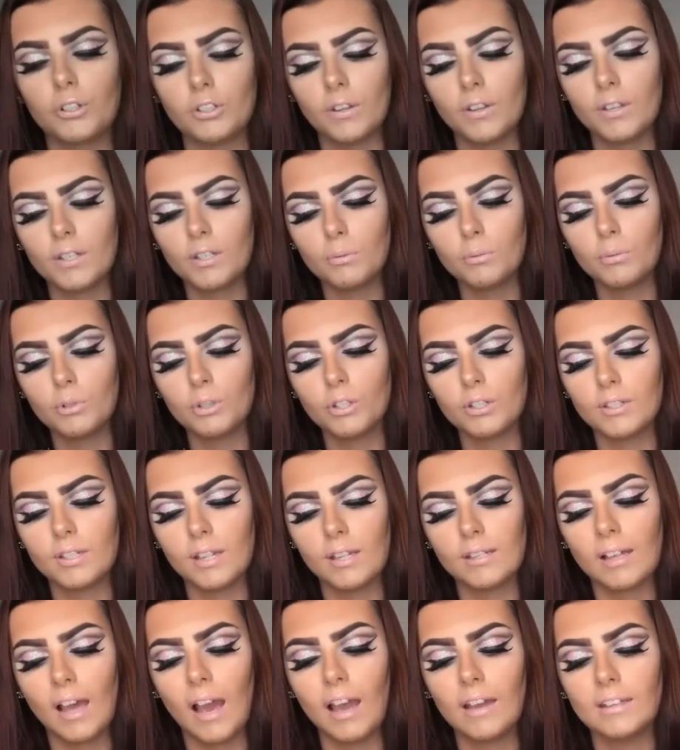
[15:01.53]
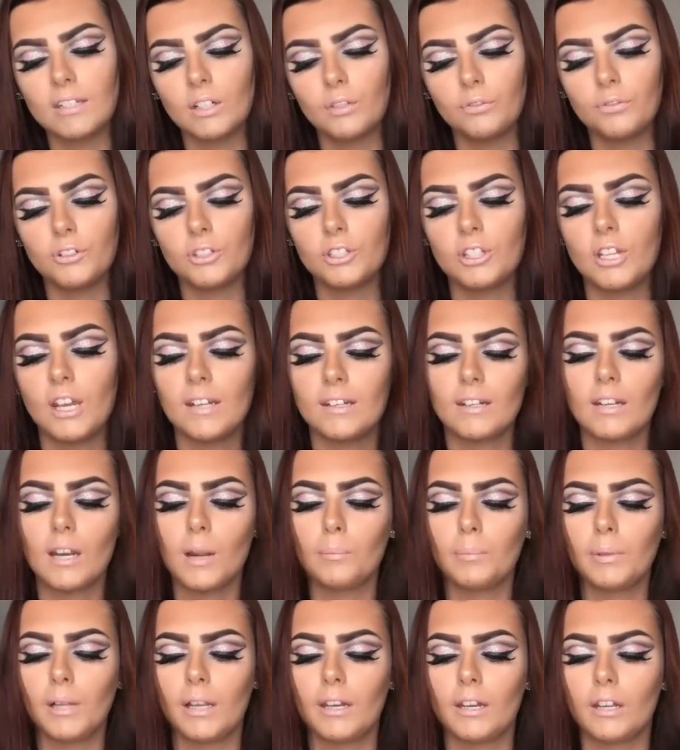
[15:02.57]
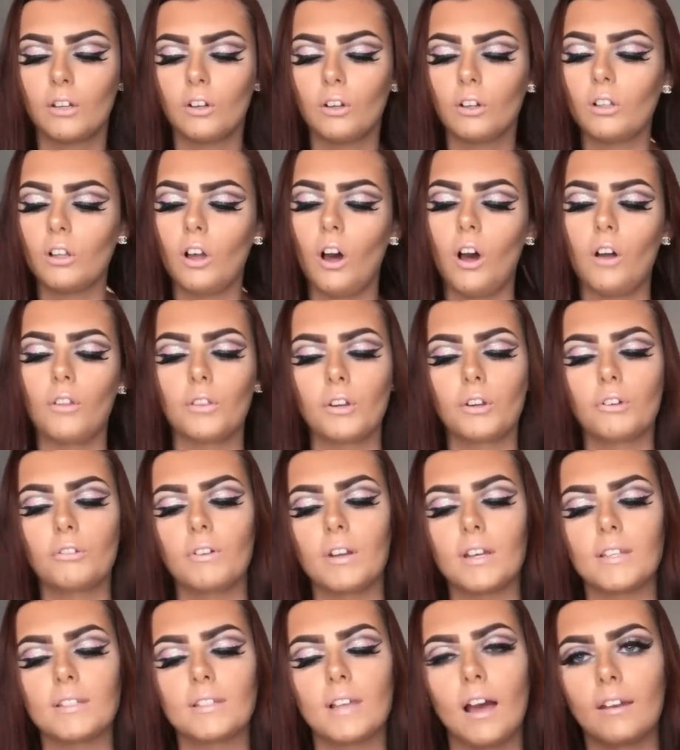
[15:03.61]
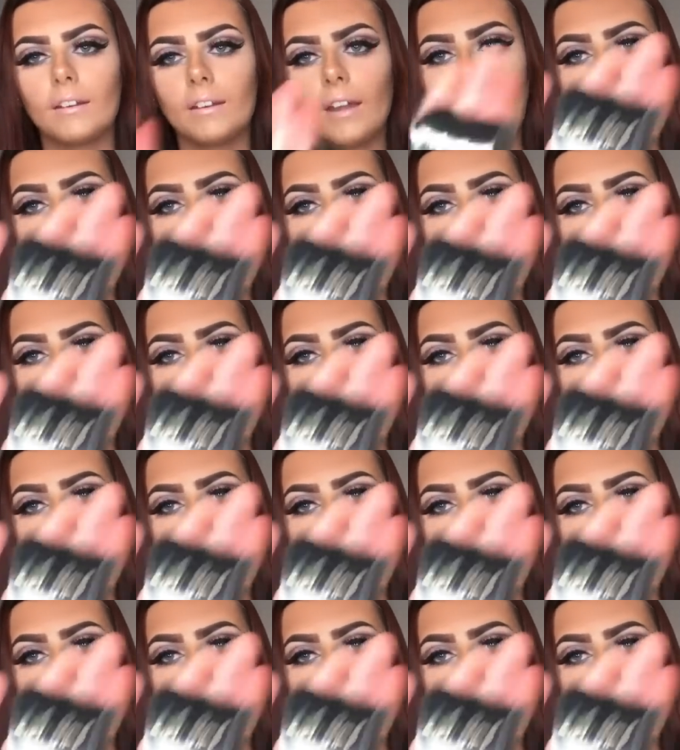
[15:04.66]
So this one just says ideal for shading and blending colour on the crease and